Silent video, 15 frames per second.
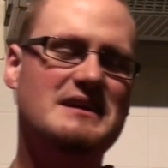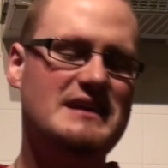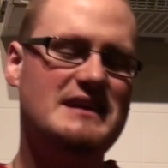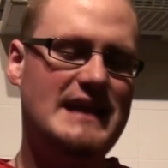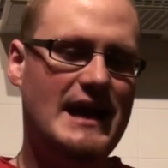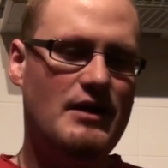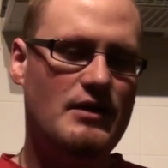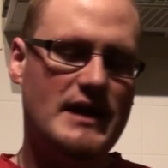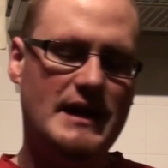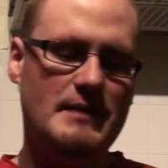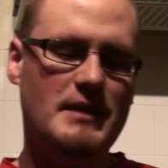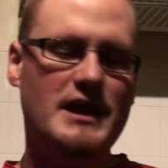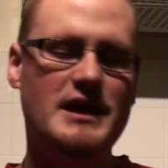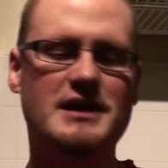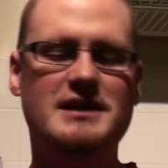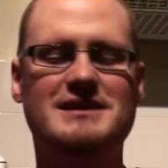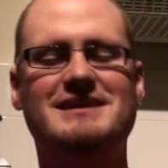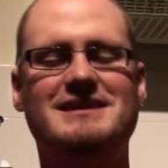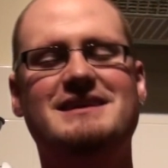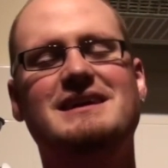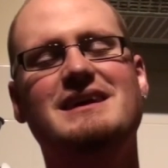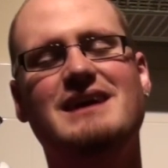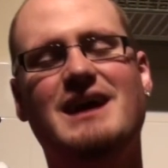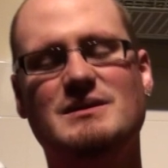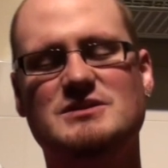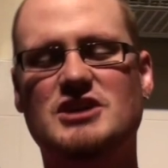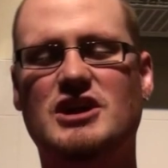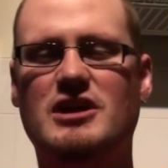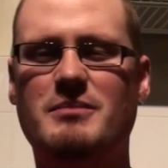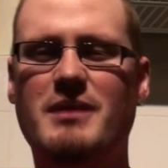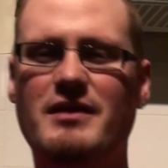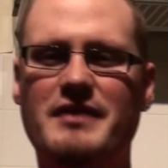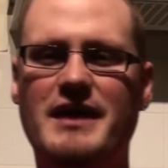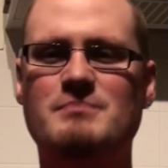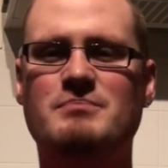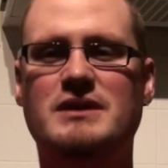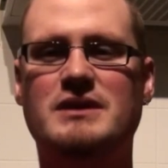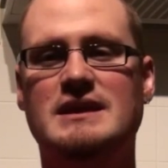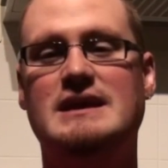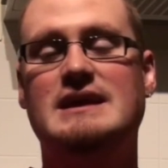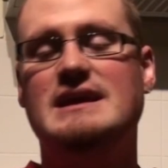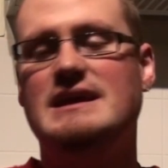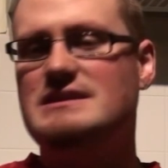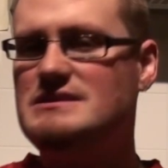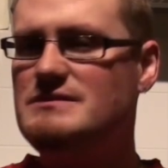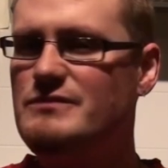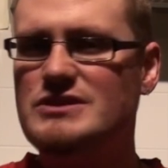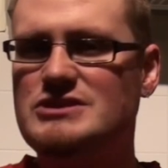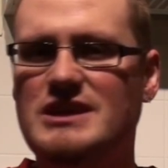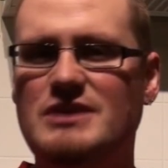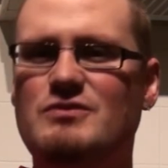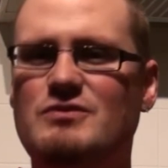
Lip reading: Yeah, okay. I'm sorry about that, but it was